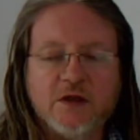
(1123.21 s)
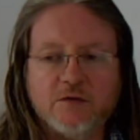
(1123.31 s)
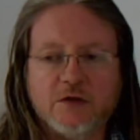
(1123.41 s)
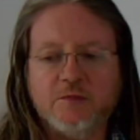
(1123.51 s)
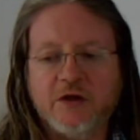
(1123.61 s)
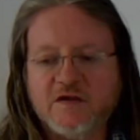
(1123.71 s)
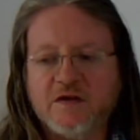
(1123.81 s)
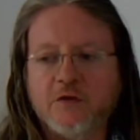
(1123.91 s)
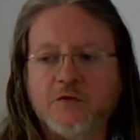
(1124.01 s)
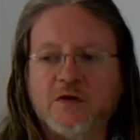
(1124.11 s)
So that means
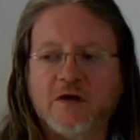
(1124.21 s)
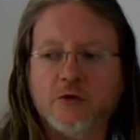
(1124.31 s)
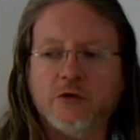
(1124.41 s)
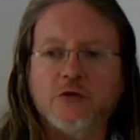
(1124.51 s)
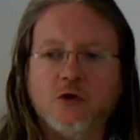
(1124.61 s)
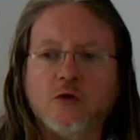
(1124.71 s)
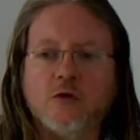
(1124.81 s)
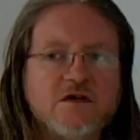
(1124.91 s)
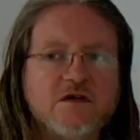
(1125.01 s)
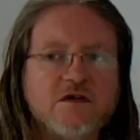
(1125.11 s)
that if a tower
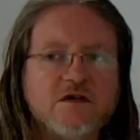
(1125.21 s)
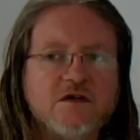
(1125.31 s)
controller